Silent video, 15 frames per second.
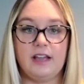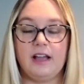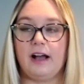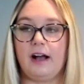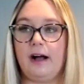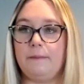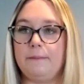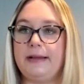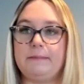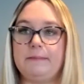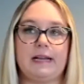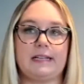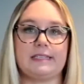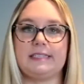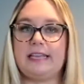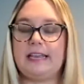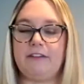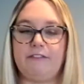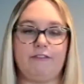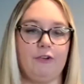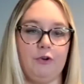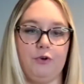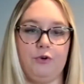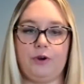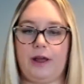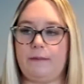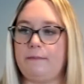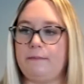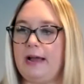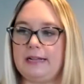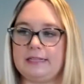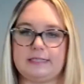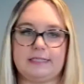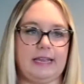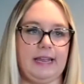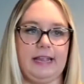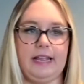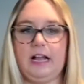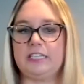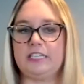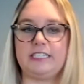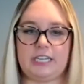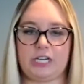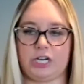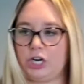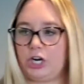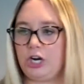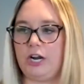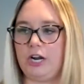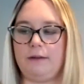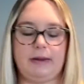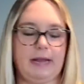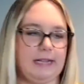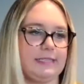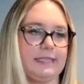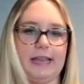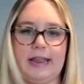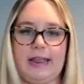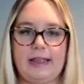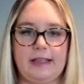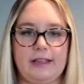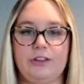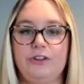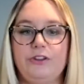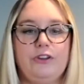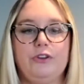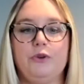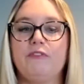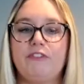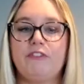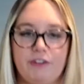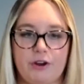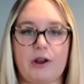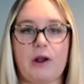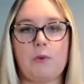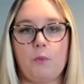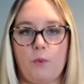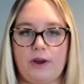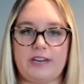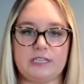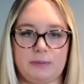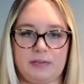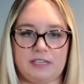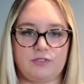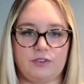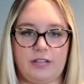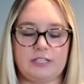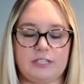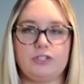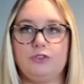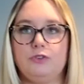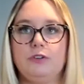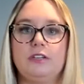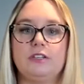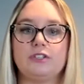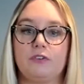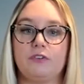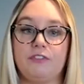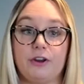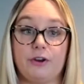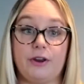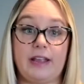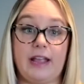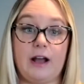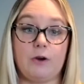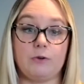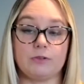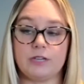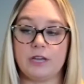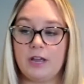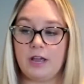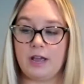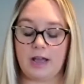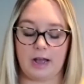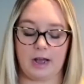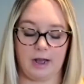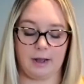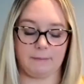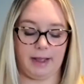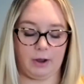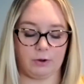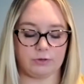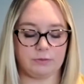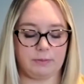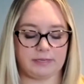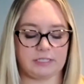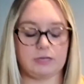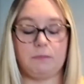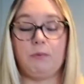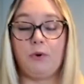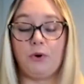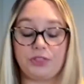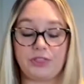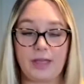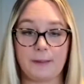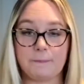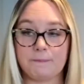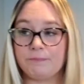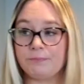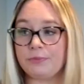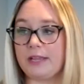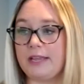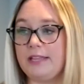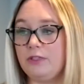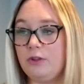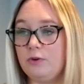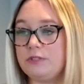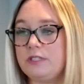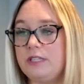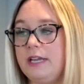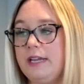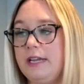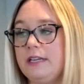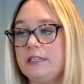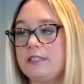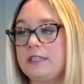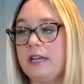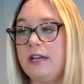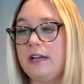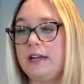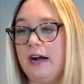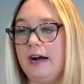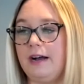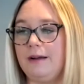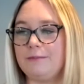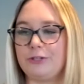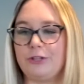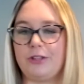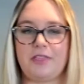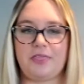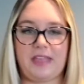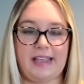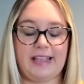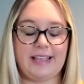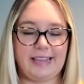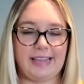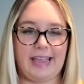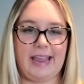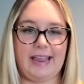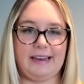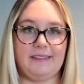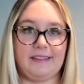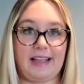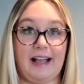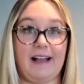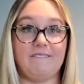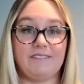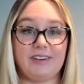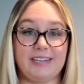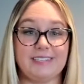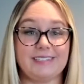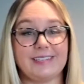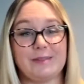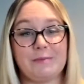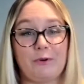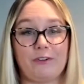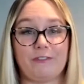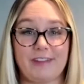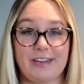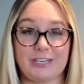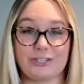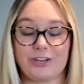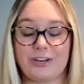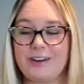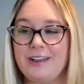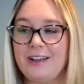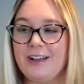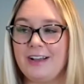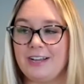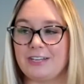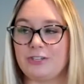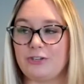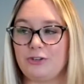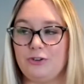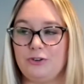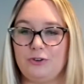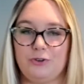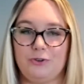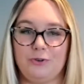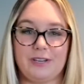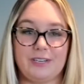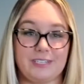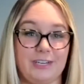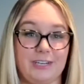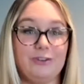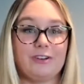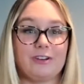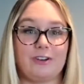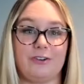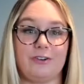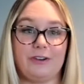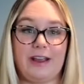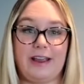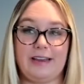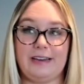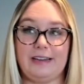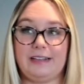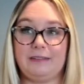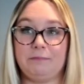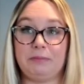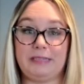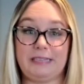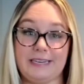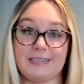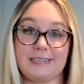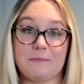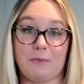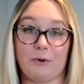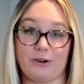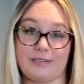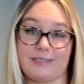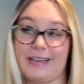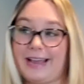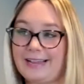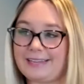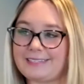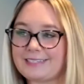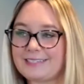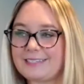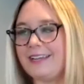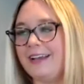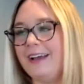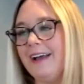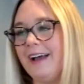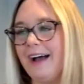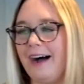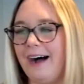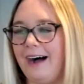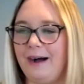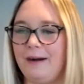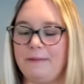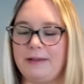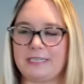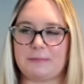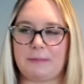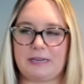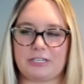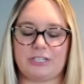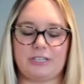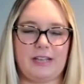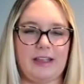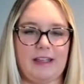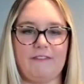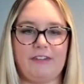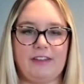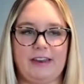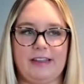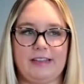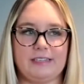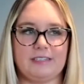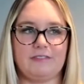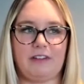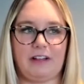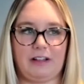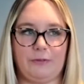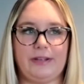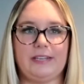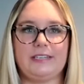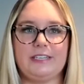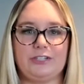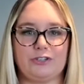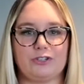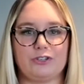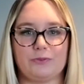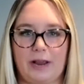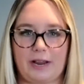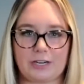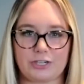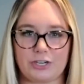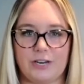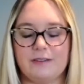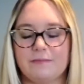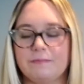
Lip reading: I'm not saying food, I'm not saying a sticker, I'm not saying you have to figure out what is best for that student. So figuring out how to best support them in those things so that they can gain the confidence and the motivation to continue to create and complete more tasks, especially if it is following a teacher's direction.